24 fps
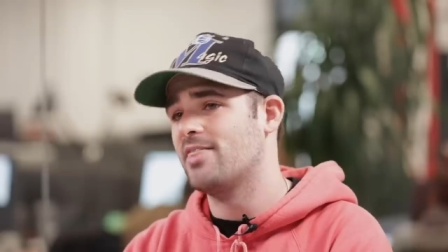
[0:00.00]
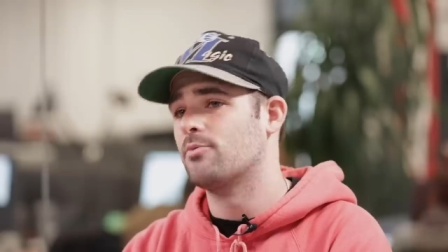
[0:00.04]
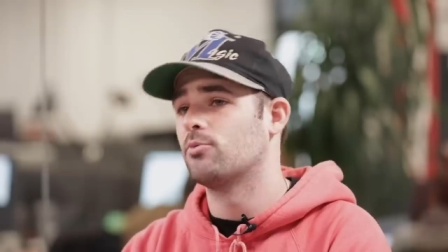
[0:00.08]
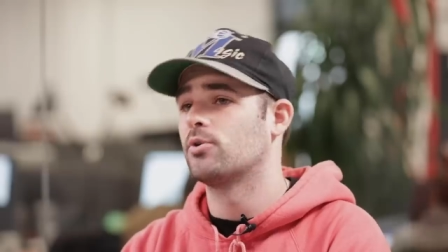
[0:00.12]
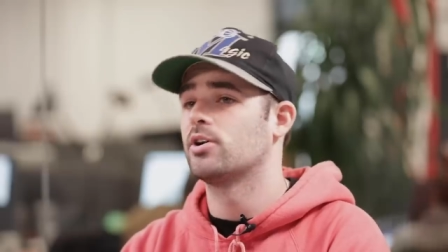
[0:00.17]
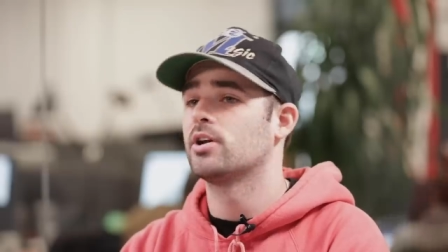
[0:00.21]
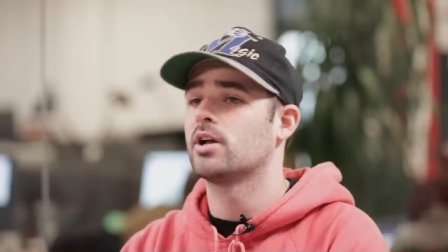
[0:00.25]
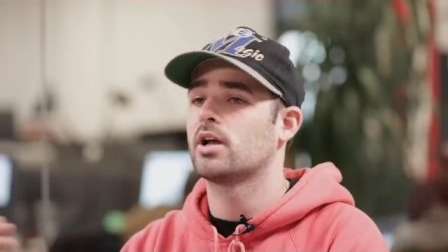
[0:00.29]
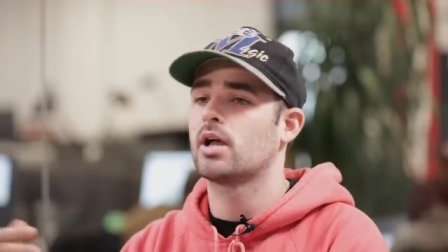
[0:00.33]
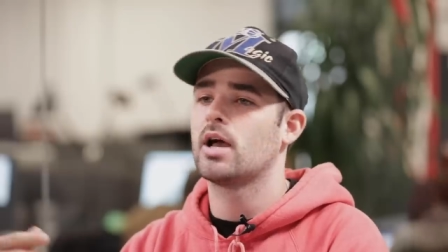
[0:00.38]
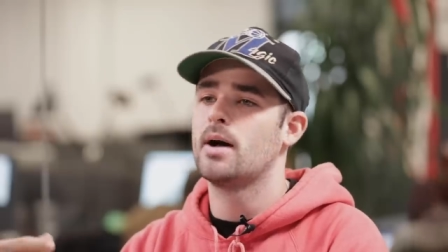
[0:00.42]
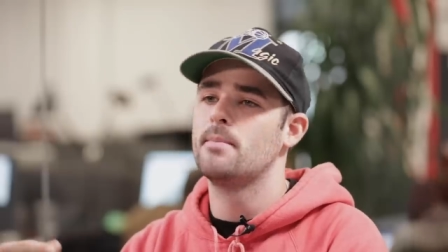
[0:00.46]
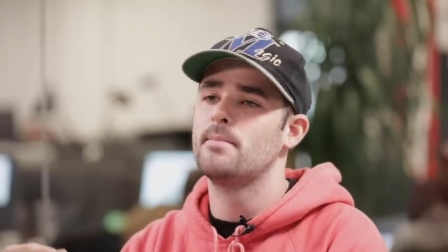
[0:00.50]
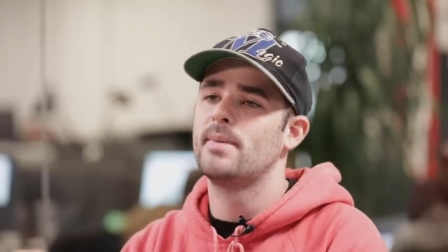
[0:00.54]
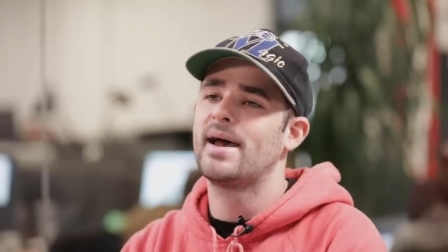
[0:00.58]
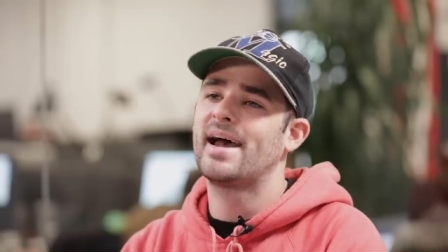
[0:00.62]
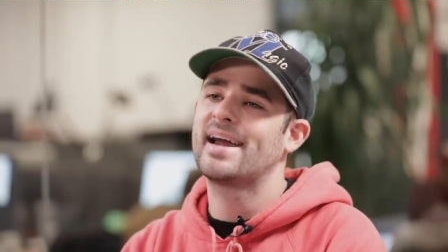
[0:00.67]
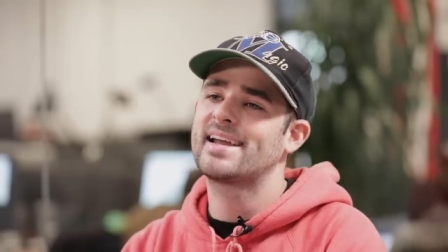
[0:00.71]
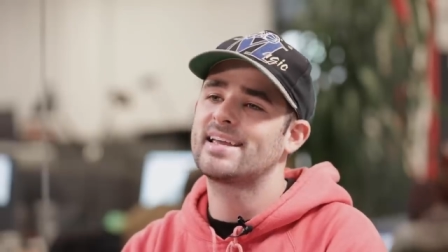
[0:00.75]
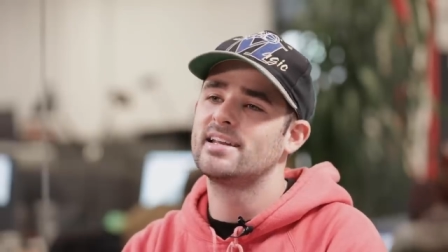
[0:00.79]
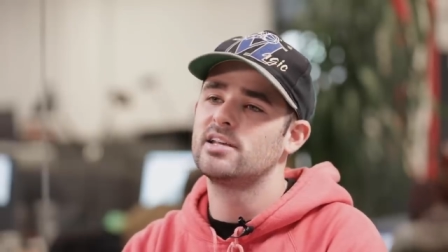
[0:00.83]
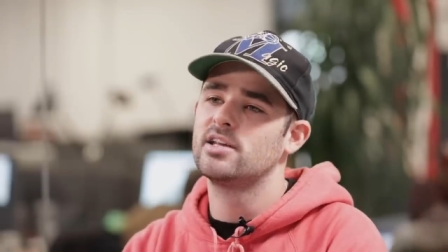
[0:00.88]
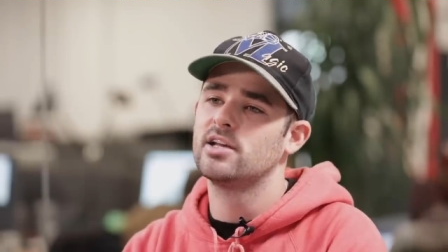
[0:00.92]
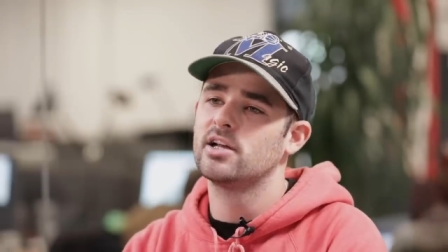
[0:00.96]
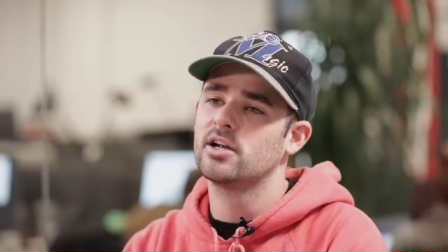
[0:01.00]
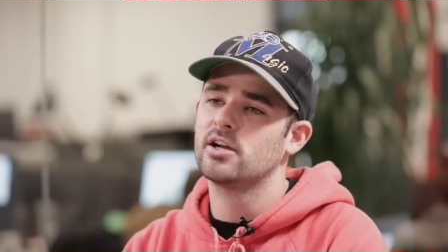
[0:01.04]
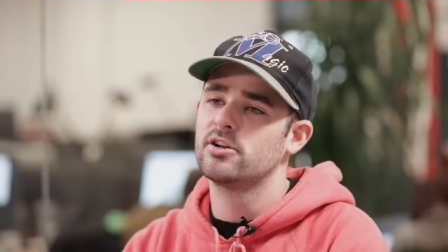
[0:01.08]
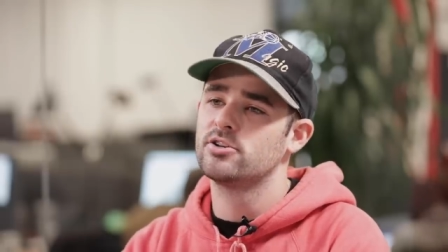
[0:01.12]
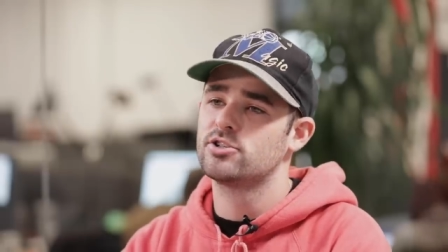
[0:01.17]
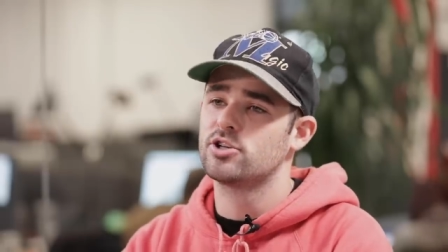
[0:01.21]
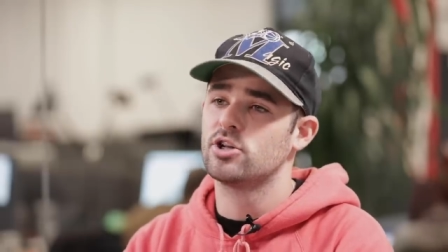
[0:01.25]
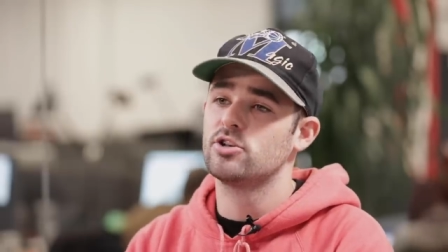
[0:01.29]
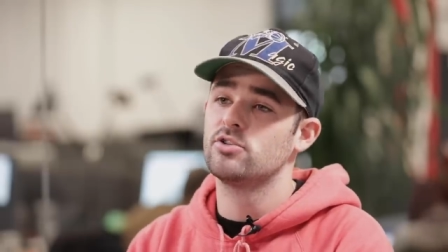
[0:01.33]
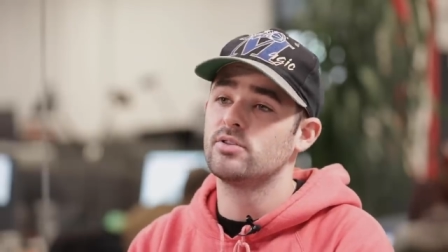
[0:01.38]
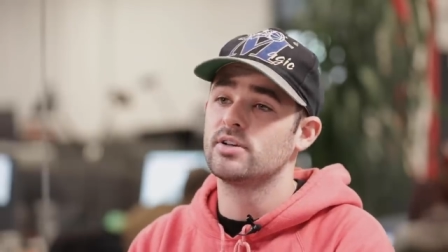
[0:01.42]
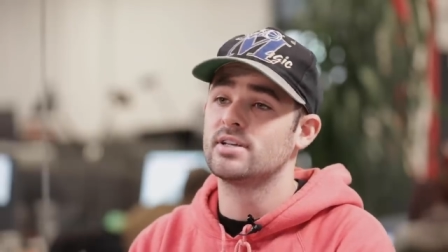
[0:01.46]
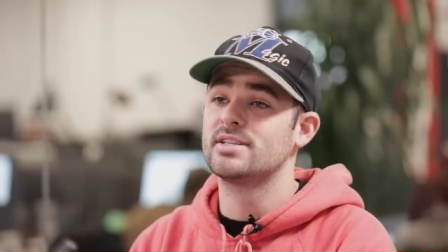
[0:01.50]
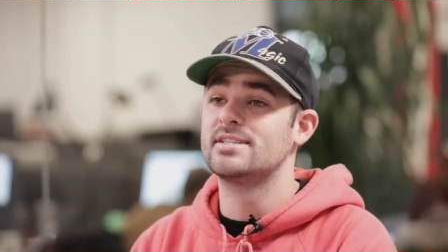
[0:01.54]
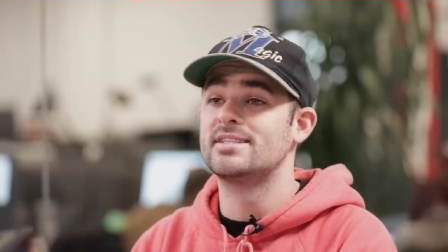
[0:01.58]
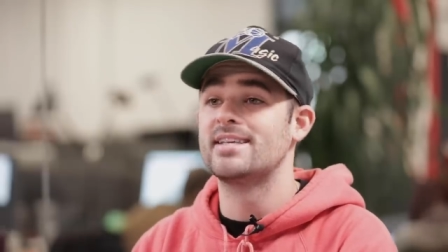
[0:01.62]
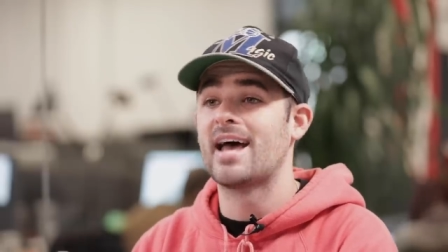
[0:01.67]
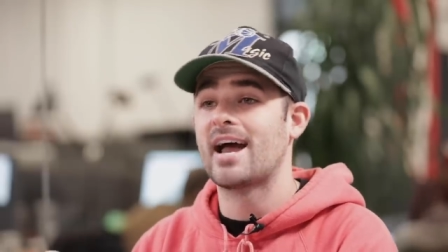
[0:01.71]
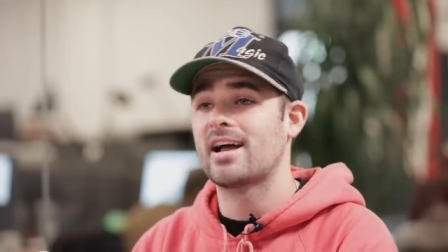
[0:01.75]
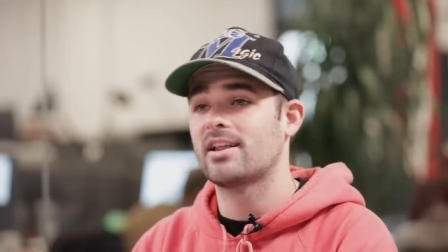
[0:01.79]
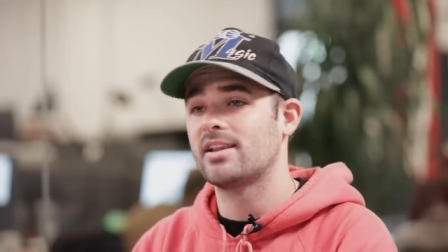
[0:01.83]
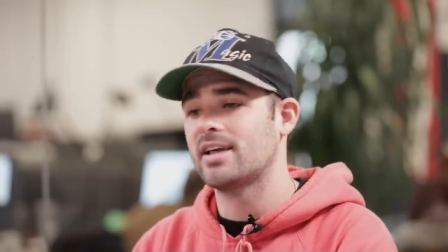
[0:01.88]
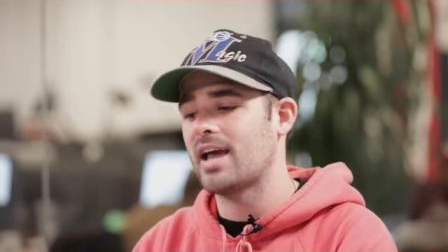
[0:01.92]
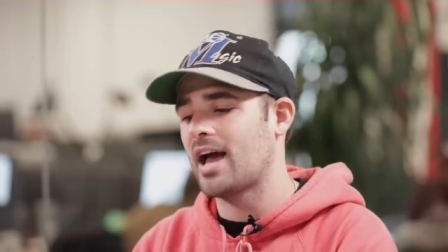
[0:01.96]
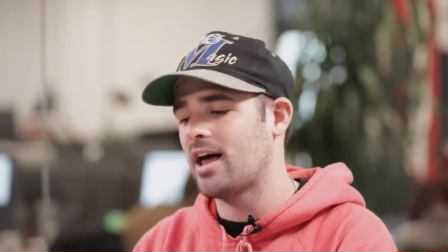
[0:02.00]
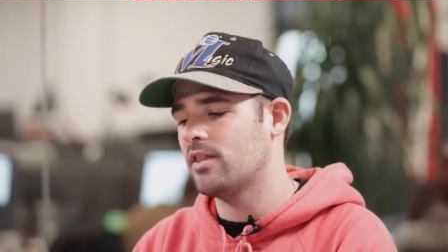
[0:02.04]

And then we're gonna come back in here and show you exactly